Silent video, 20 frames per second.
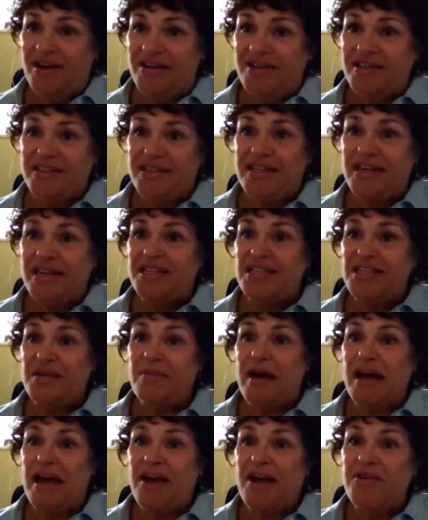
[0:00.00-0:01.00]
starting
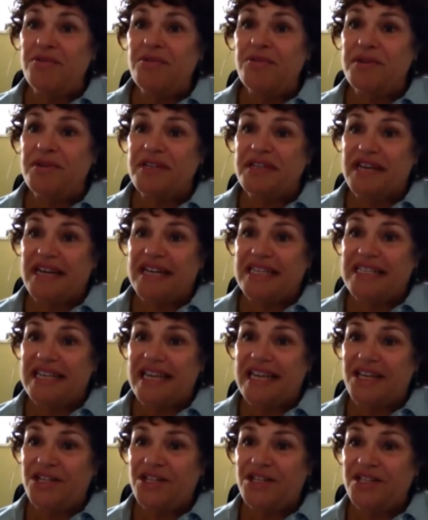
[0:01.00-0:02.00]
my own
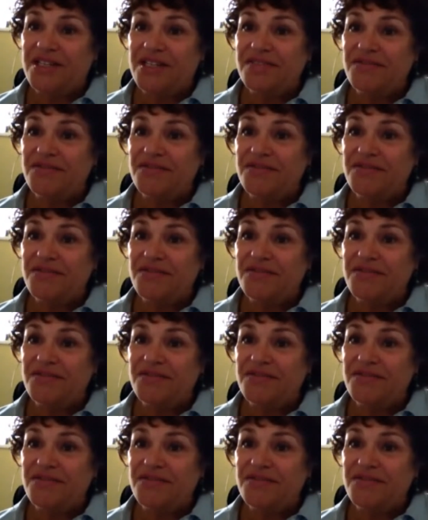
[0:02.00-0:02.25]
organization